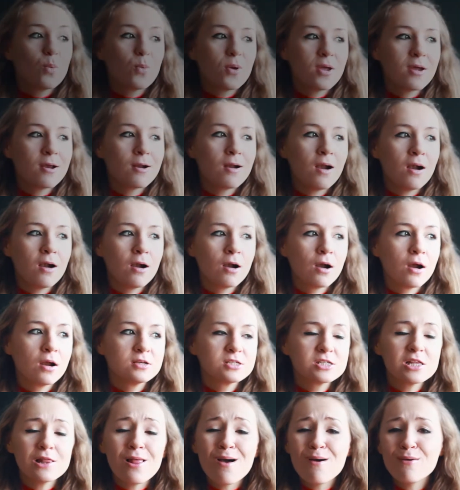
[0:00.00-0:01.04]
We are
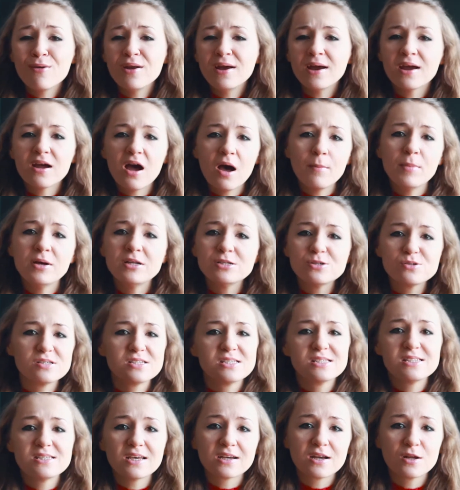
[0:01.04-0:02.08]
slowly coming to the
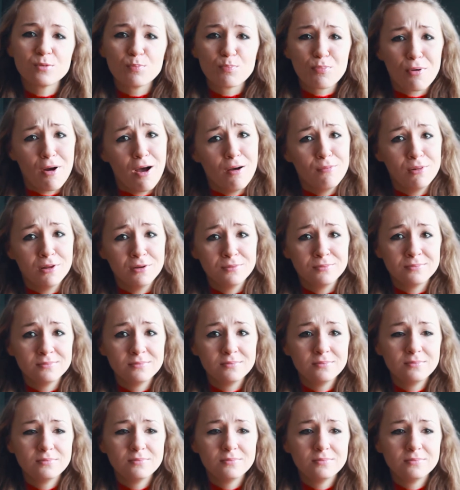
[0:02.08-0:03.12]
second problem,
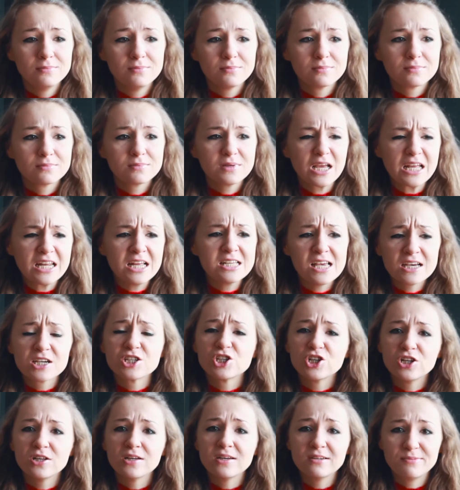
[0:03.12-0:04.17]
and it's
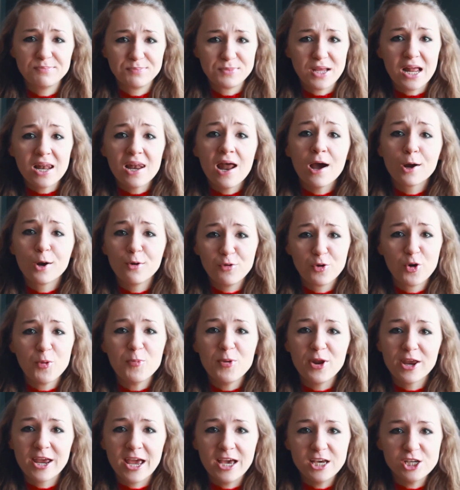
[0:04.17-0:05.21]
actually a lack of a
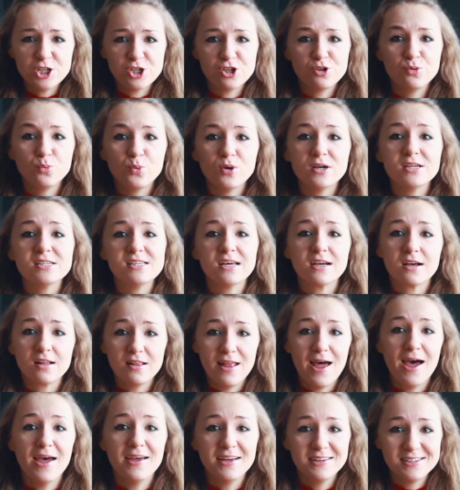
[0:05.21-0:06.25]
communication with the
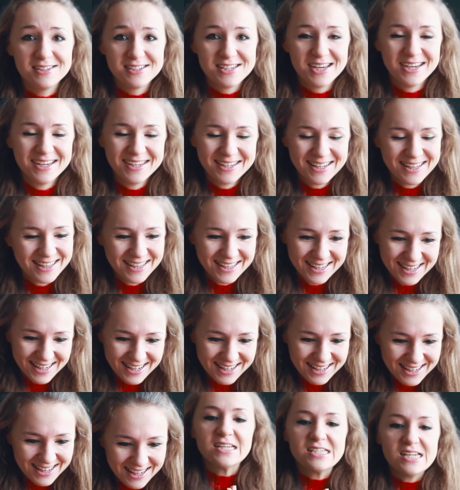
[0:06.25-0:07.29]
client.
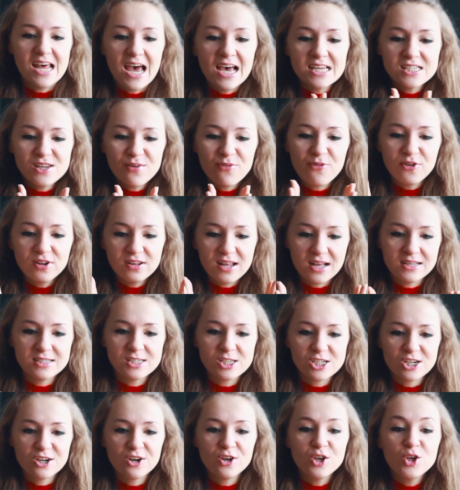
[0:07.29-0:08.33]
As a
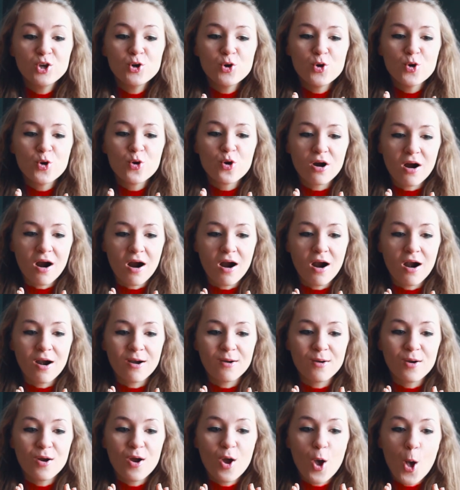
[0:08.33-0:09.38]
freelancer, you
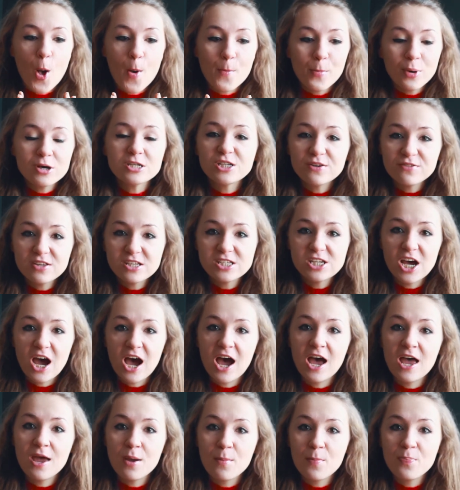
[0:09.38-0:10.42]
are most of the
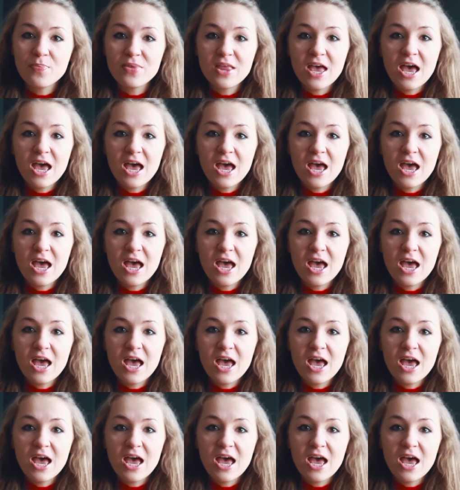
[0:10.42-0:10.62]
time